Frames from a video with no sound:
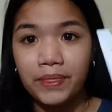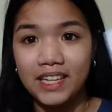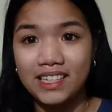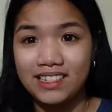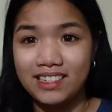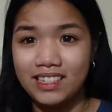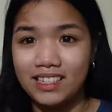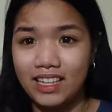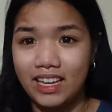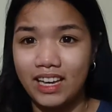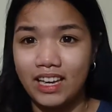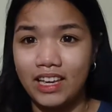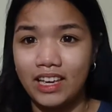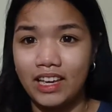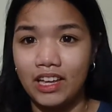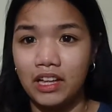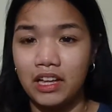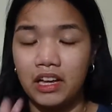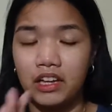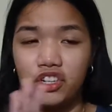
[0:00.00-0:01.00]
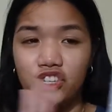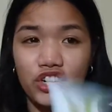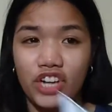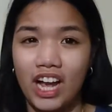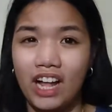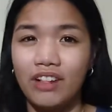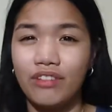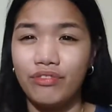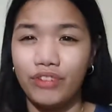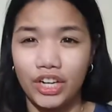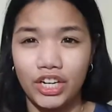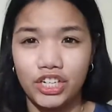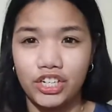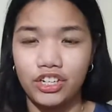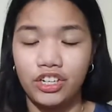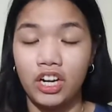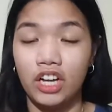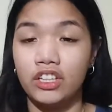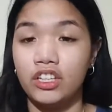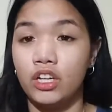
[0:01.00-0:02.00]
This is the gel
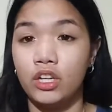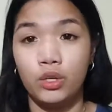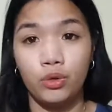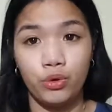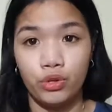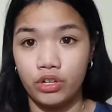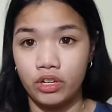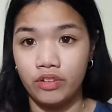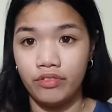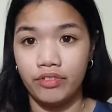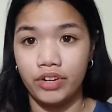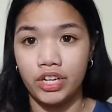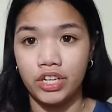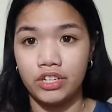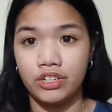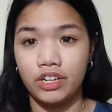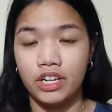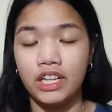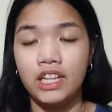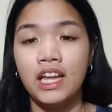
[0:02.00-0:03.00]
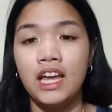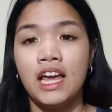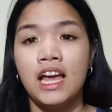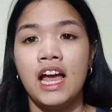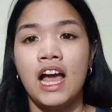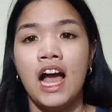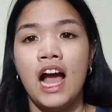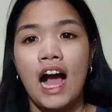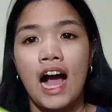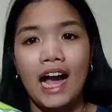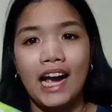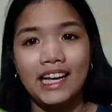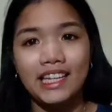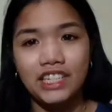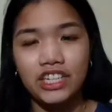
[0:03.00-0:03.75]
version, not the lotion version. I